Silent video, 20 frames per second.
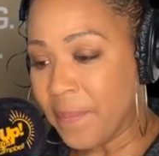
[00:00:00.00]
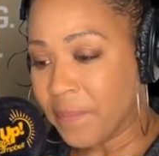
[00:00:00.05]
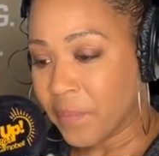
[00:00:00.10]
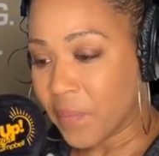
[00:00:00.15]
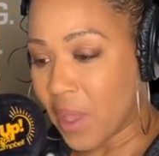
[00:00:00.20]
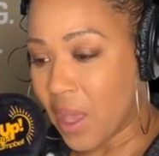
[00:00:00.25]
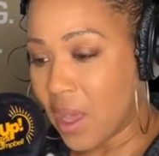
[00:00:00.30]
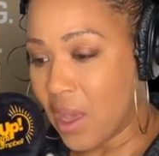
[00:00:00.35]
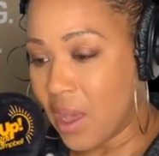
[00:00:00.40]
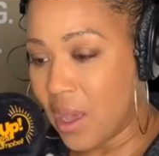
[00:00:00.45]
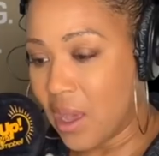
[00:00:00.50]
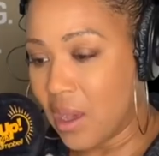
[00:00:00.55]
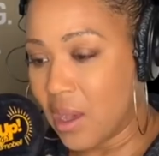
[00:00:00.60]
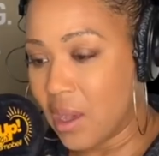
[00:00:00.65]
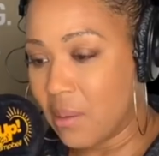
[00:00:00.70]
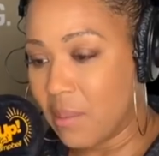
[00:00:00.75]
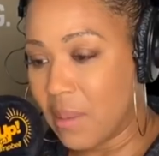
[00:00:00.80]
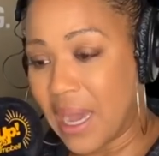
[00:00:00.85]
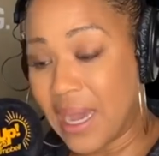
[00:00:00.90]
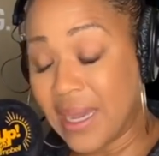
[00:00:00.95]

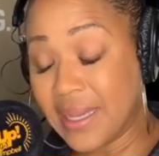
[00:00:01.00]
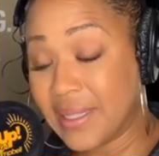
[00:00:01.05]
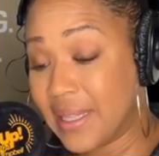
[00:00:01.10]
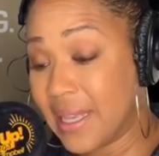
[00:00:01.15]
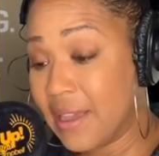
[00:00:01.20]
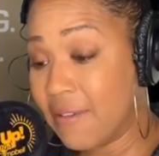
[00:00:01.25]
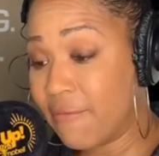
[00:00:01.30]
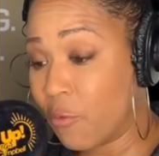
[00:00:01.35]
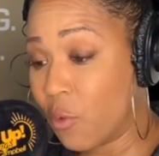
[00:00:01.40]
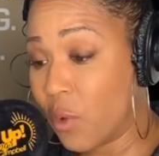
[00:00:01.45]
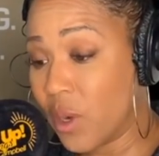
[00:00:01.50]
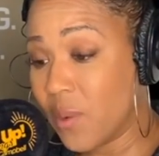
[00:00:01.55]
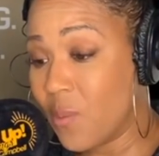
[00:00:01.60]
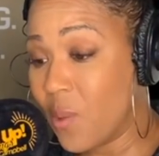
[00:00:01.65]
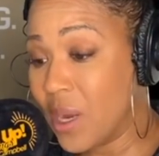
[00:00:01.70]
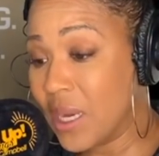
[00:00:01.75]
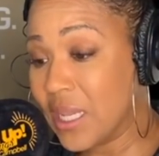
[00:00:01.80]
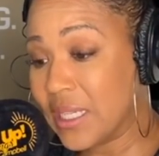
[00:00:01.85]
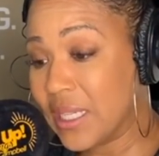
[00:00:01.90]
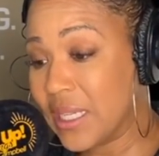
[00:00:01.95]
Isaiah 41
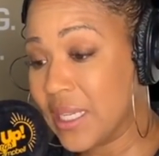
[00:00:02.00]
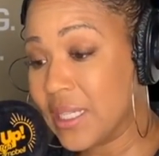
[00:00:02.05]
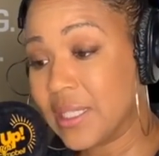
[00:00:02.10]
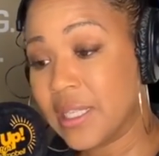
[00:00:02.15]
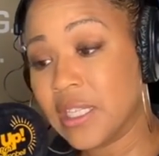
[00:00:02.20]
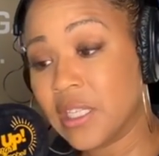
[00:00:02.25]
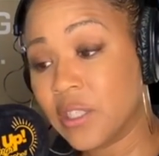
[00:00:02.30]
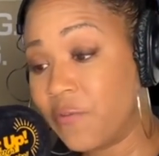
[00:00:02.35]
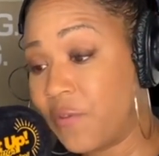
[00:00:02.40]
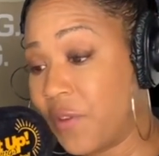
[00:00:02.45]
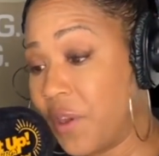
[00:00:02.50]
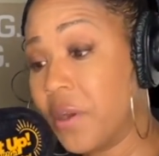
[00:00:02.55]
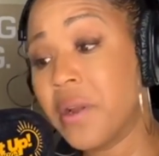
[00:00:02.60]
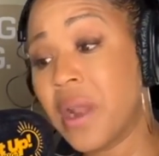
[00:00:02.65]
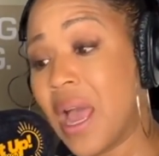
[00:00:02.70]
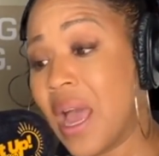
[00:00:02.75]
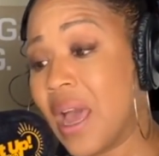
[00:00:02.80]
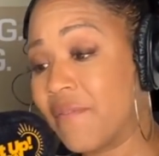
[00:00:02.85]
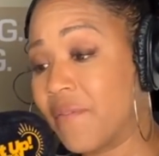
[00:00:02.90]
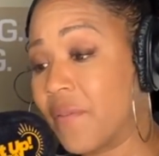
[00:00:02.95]
and 10 says, "Fear
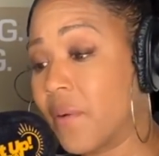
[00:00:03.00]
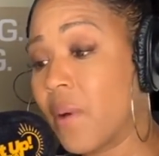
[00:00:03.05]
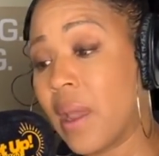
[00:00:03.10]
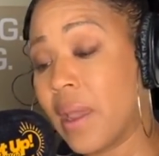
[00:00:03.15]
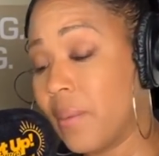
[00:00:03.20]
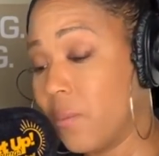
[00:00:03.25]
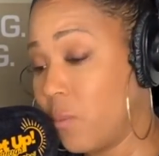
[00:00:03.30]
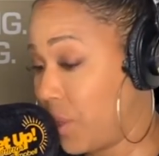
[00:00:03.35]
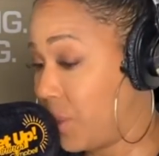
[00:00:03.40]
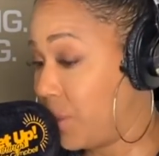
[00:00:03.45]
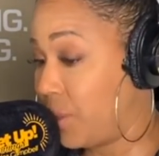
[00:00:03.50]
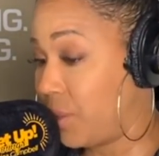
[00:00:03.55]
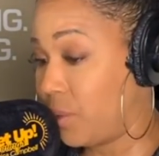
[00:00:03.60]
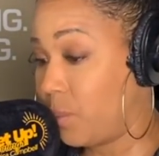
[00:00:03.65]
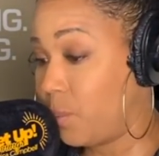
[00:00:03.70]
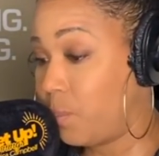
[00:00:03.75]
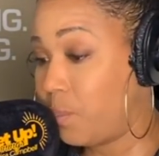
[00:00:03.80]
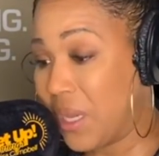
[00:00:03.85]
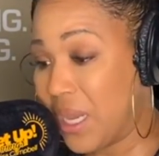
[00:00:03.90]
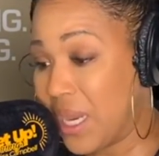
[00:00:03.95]
not, for I am with you.
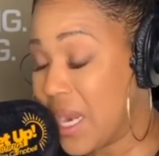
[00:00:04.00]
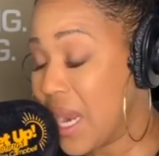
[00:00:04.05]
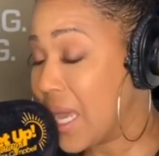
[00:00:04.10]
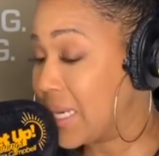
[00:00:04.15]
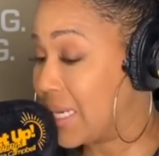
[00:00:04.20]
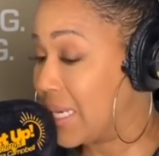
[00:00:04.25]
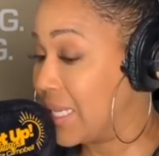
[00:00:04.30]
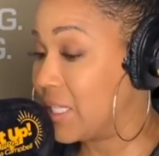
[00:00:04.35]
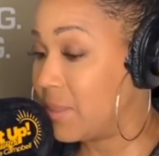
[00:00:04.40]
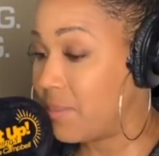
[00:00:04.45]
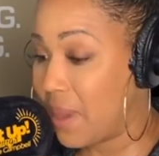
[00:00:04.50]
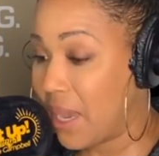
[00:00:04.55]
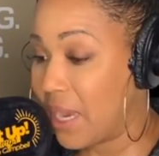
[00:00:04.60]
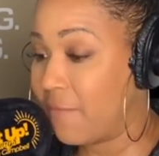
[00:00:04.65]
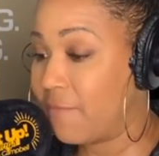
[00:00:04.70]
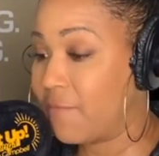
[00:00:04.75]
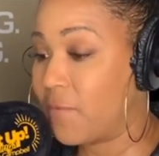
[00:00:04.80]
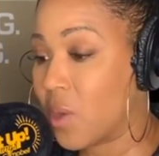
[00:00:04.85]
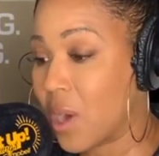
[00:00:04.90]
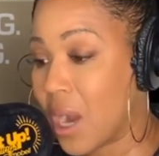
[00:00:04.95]
Be not dismayed,
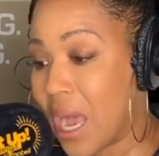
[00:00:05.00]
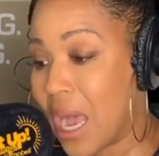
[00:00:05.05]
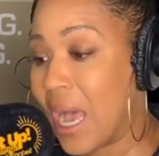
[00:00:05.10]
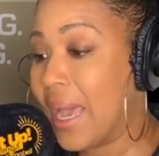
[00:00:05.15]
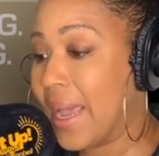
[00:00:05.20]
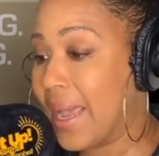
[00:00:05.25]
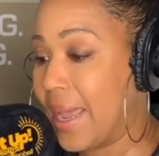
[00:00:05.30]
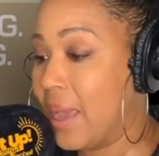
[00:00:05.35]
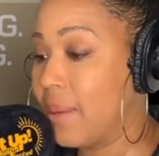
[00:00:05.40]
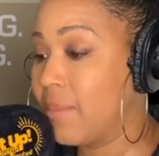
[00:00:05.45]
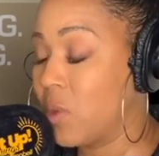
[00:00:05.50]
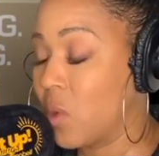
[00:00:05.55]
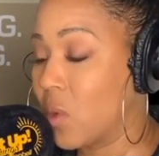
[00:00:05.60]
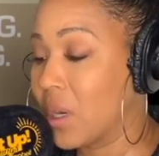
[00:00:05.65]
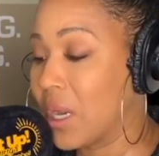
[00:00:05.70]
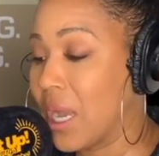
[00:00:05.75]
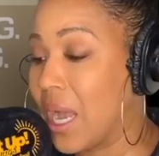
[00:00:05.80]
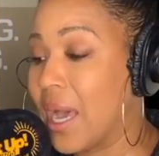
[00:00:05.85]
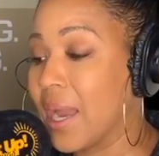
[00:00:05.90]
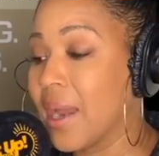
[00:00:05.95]
for I am your
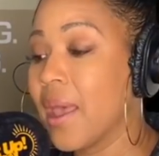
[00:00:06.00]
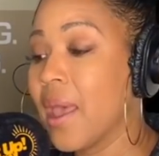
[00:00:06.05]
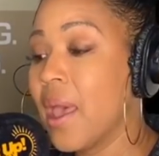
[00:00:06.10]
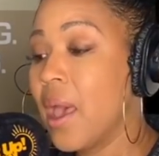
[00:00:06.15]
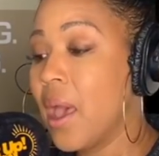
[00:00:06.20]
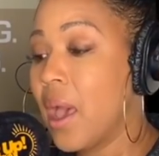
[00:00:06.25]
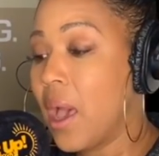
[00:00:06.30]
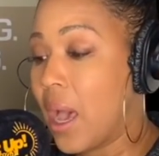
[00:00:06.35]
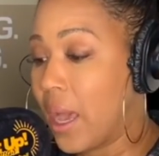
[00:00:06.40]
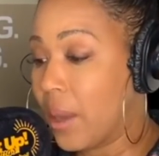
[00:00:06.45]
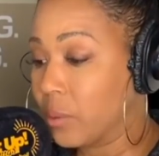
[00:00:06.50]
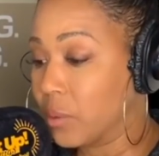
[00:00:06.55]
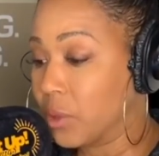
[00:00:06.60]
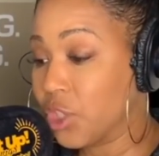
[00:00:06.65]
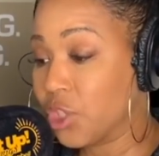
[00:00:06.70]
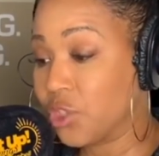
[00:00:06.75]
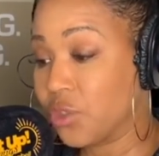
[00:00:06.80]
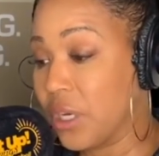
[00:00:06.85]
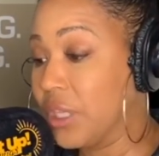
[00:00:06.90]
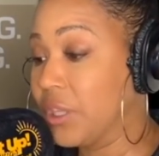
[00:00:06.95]
God. I will
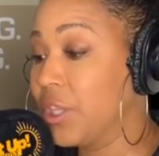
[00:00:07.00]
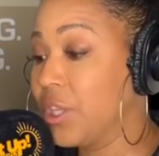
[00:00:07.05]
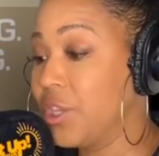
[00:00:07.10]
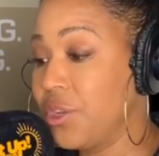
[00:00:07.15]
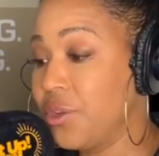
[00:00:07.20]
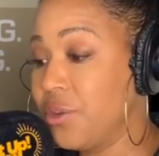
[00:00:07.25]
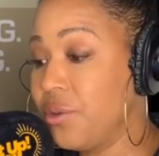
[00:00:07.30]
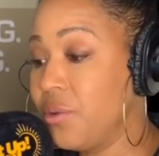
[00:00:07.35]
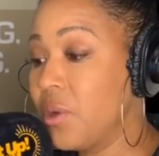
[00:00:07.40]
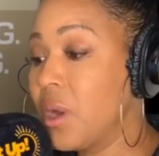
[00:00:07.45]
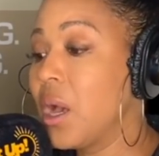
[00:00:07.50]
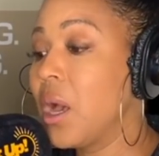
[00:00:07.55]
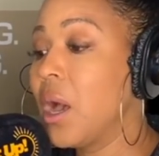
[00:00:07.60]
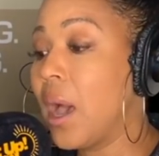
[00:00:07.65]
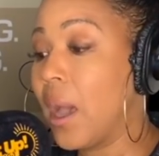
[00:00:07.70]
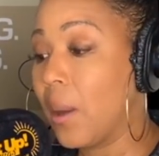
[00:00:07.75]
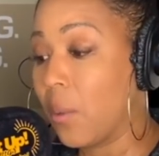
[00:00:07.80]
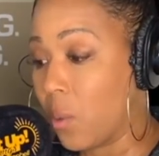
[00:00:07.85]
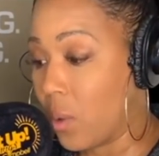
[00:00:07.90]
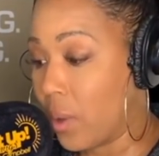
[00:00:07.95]
strengthen you. I
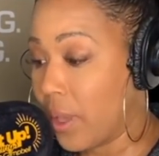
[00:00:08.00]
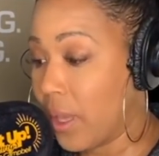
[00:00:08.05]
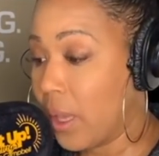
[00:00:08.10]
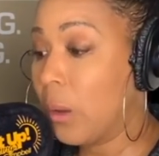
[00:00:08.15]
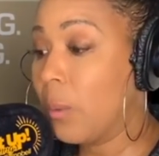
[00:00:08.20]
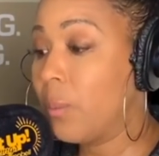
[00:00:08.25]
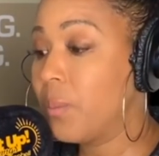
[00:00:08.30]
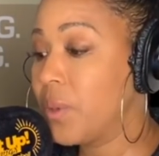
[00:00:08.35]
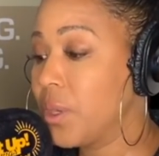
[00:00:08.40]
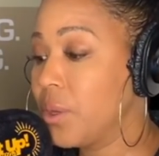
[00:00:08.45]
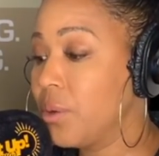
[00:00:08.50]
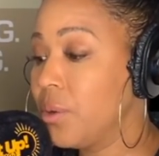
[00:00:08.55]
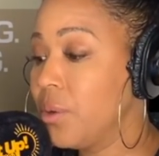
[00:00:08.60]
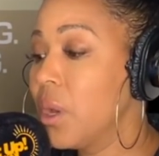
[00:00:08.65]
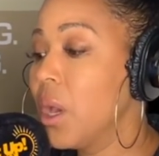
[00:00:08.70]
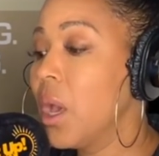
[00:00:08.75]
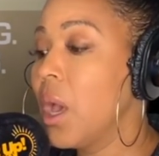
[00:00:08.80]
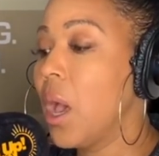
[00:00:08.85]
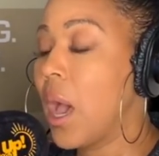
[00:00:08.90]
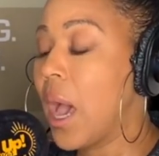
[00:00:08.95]
will help you.
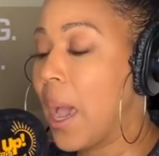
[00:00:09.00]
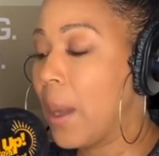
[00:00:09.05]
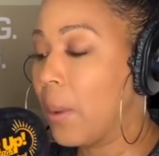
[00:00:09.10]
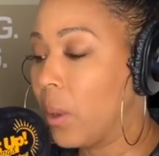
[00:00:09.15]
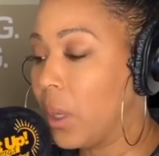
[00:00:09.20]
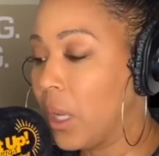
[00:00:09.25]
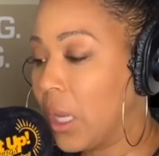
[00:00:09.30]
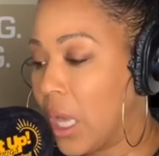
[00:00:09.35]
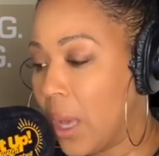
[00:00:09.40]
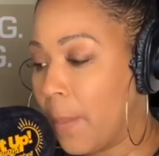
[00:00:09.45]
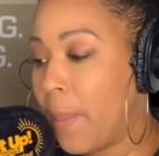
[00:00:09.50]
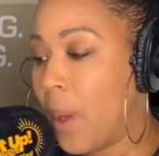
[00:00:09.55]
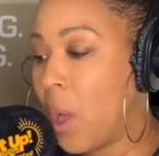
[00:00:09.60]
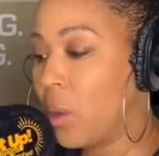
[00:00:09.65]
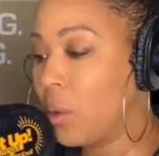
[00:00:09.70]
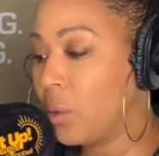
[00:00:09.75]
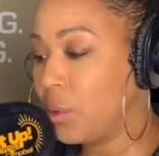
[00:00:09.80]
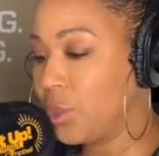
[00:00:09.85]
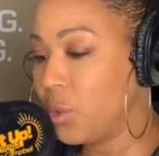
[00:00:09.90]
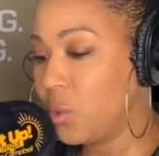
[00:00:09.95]
I will
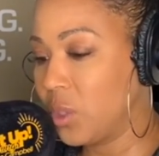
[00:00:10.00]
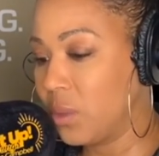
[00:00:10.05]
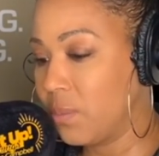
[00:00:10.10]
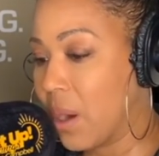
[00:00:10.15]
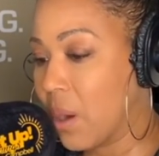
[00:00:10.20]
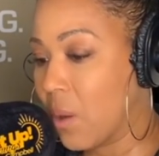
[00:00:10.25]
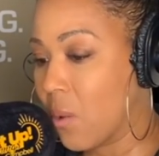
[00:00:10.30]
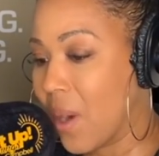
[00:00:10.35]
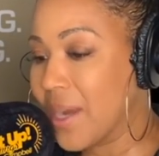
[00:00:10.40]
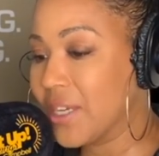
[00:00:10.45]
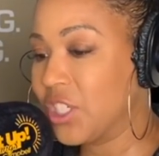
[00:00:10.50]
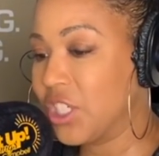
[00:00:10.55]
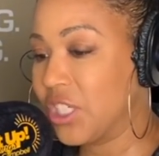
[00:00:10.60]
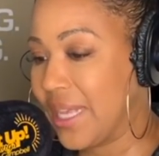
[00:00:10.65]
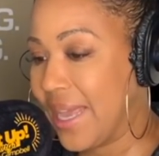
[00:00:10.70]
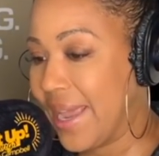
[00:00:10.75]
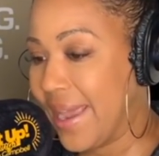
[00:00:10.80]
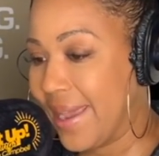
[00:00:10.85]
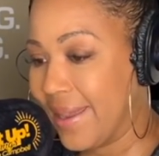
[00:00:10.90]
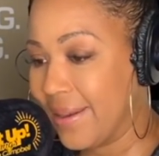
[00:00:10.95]
uphold you with my righteous
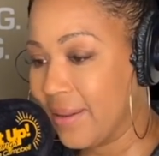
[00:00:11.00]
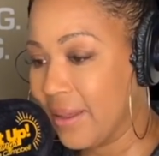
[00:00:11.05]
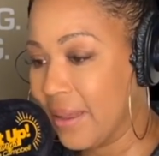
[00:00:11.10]
hand."